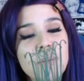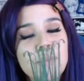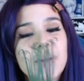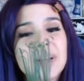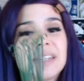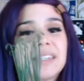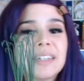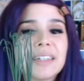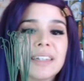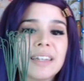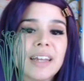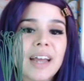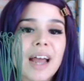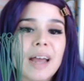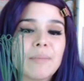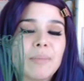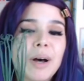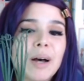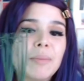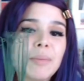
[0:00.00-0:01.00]
Basically,
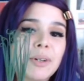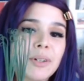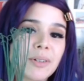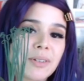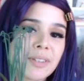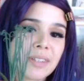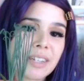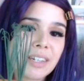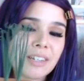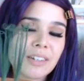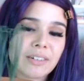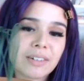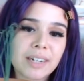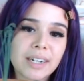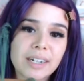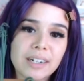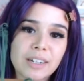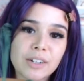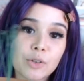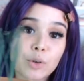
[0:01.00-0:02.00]
I bought Madotsuki
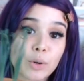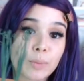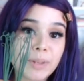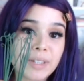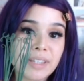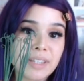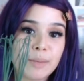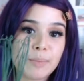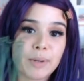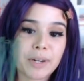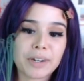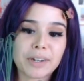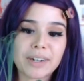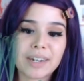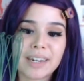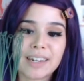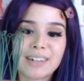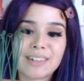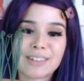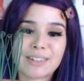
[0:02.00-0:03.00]
during the dormancy
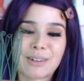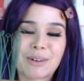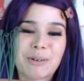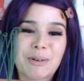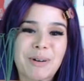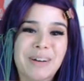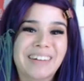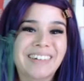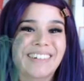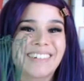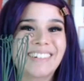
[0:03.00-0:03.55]
period, so